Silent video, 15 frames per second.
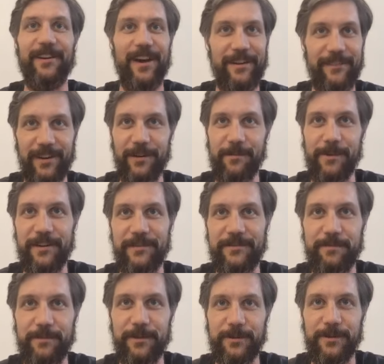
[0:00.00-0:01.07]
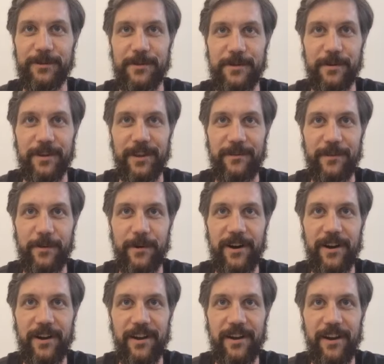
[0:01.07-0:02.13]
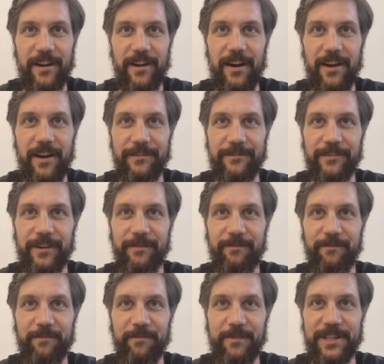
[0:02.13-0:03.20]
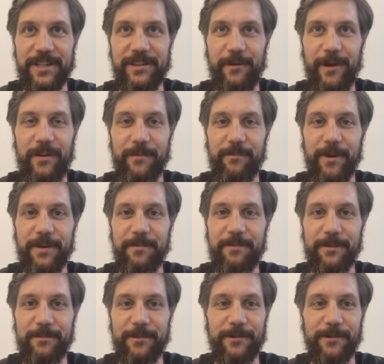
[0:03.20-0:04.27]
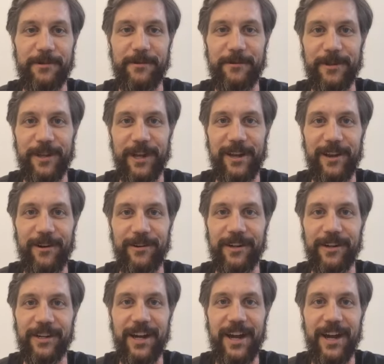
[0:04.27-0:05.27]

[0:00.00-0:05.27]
have a little bit of small talk with everyone and kind of be surrounded by people all day long.